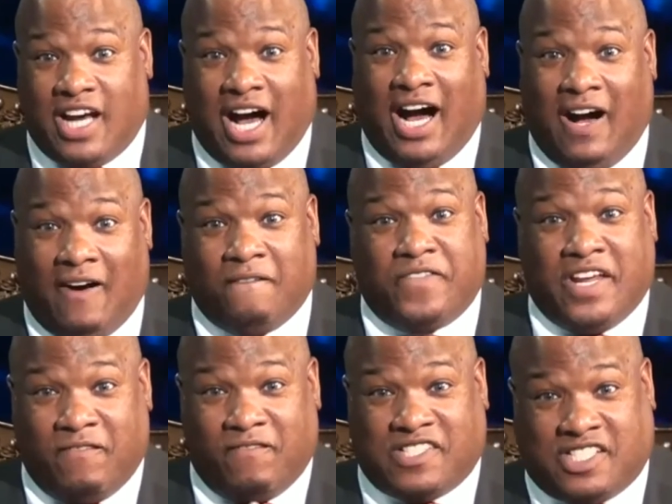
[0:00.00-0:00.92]
of
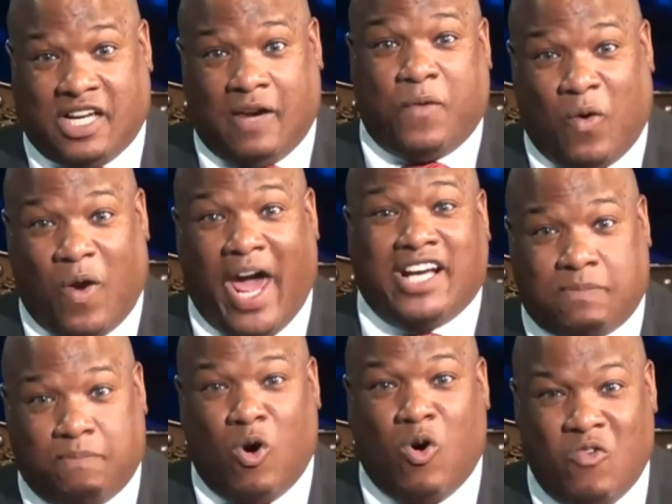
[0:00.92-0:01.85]
the civil rights
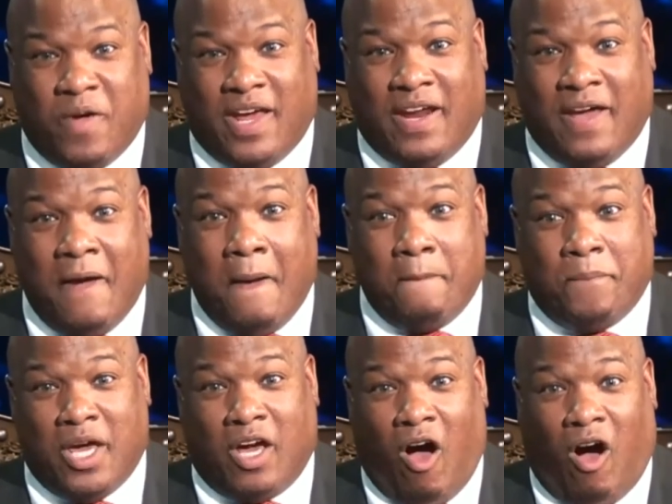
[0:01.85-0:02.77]
movement,
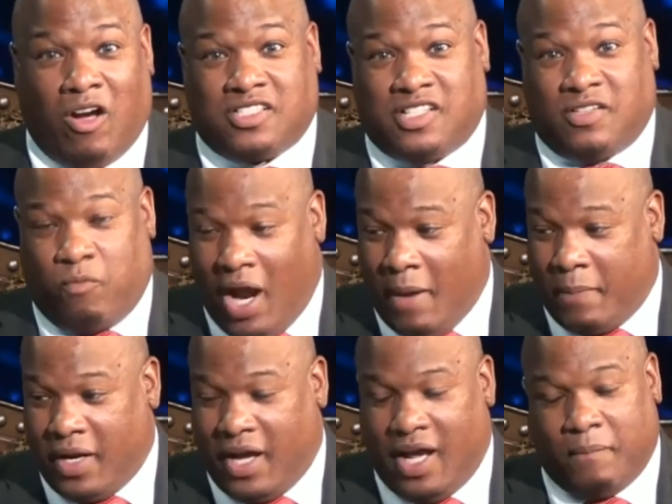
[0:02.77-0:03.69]
because
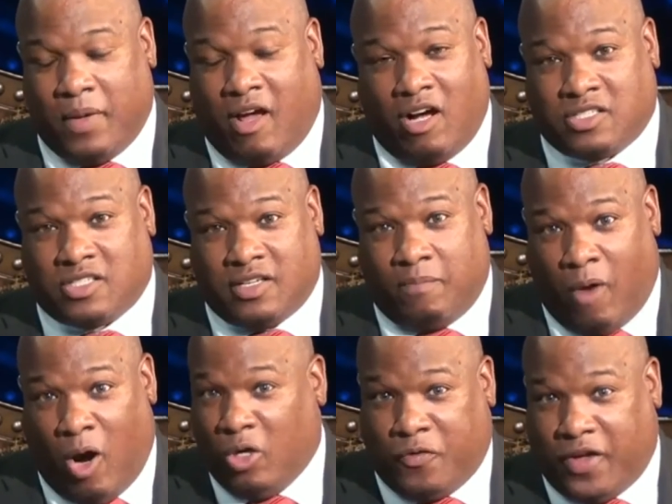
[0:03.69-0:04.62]
because
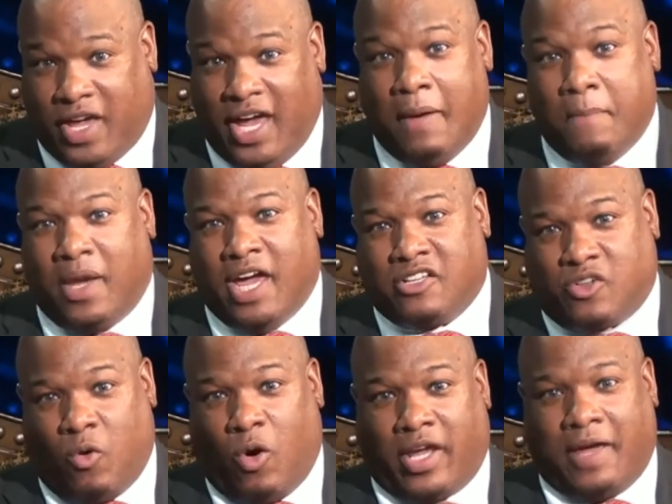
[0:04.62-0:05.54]
Martin Luther King began to
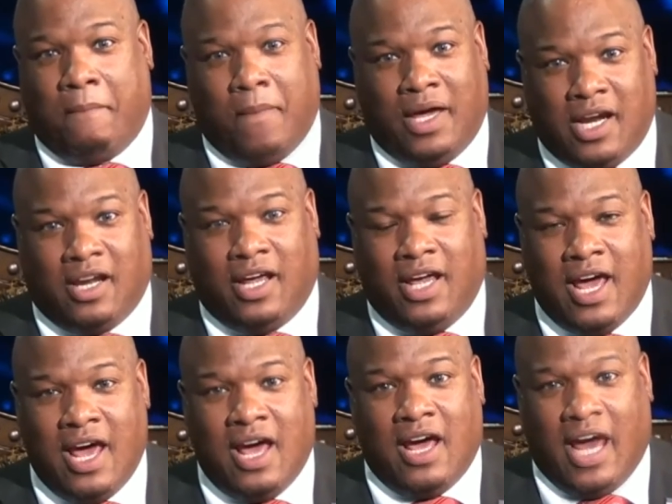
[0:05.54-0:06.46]
work immediately
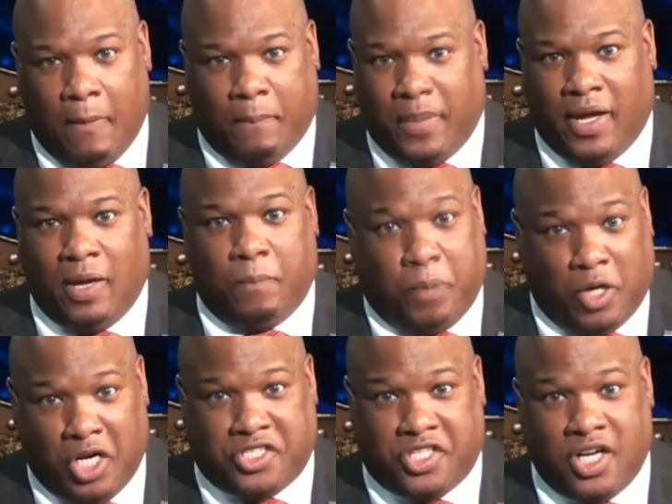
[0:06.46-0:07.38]
helping
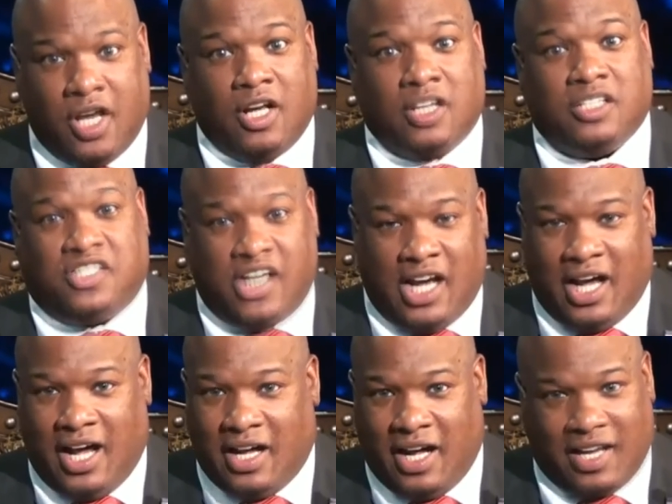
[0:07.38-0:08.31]
push
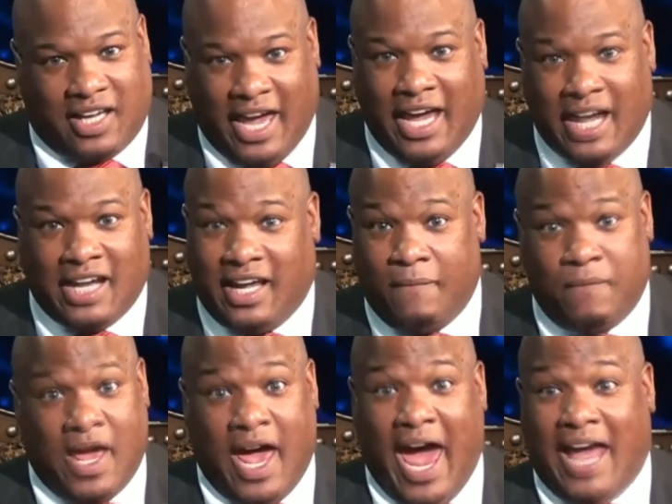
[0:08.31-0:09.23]
Kennedy,
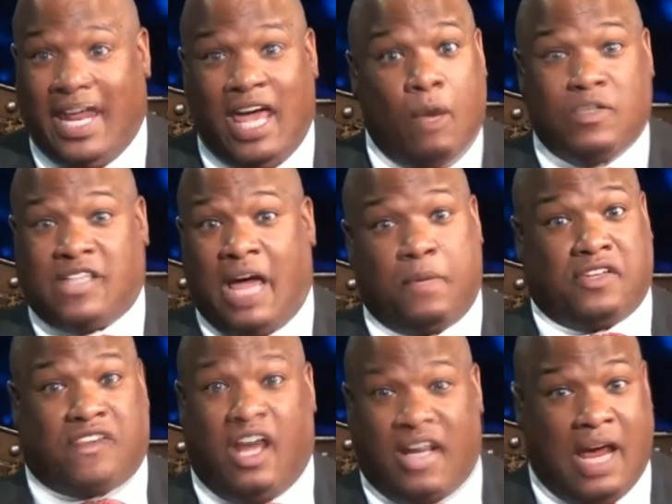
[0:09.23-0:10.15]
and he was able to
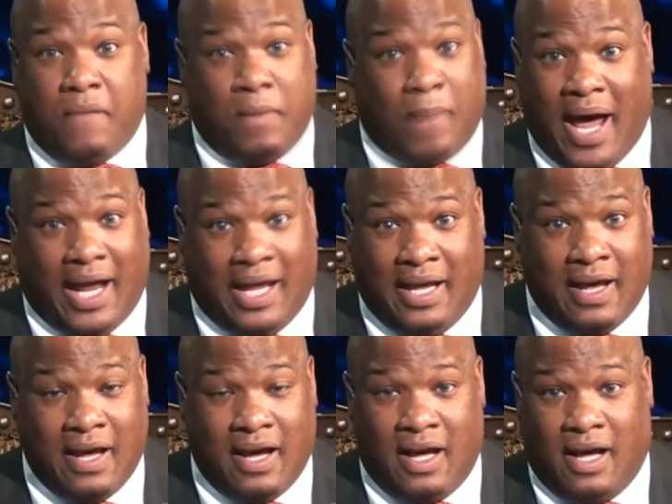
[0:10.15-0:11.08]
tell everybody,
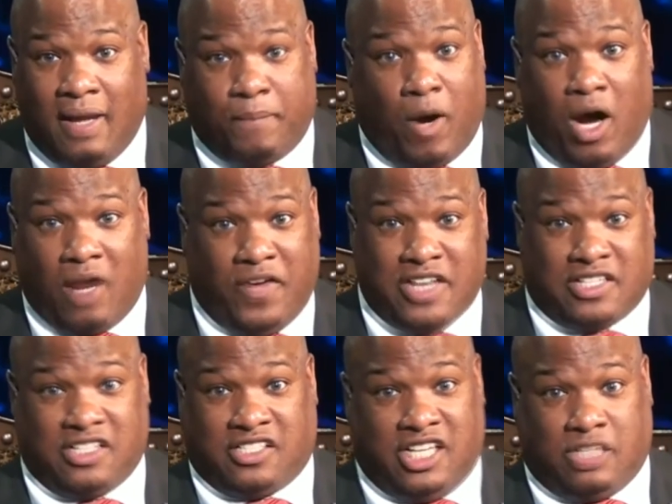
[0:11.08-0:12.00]
part of his
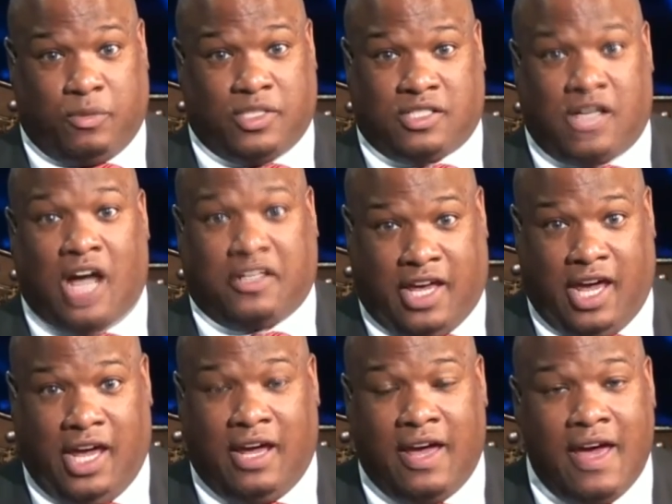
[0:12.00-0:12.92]
constituents, Dr.
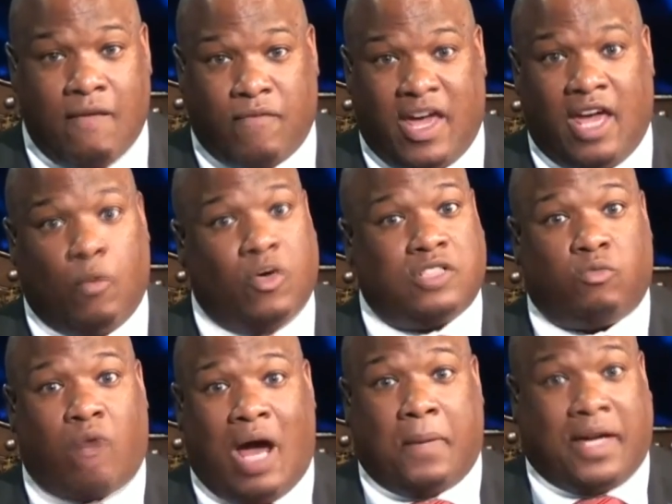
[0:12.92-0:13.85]
King, that it was
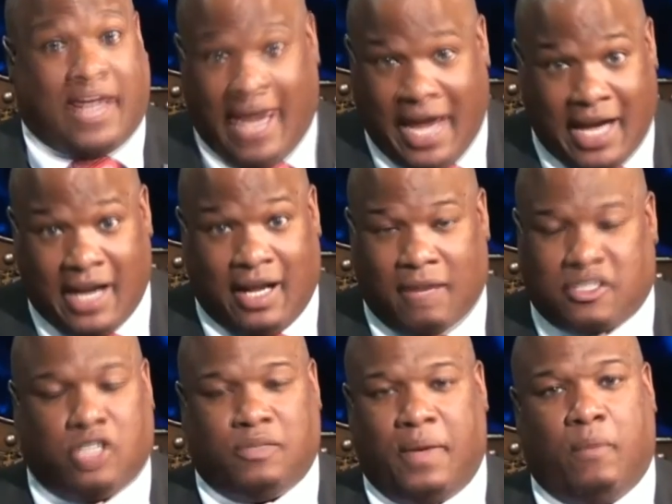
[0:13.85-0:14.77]
Robert Kennedy.
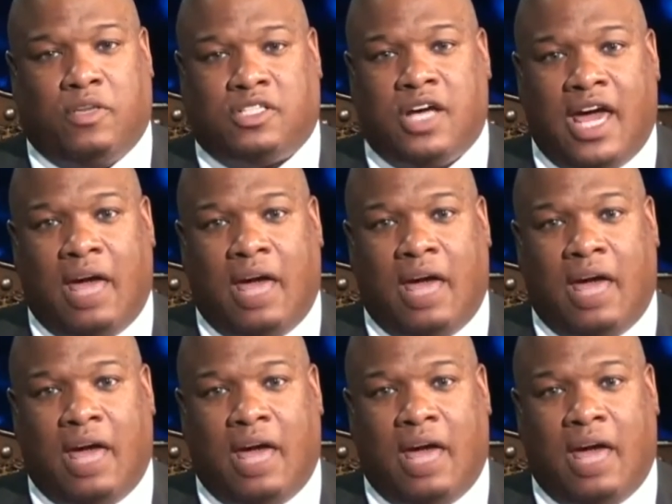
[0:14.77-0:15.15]
It was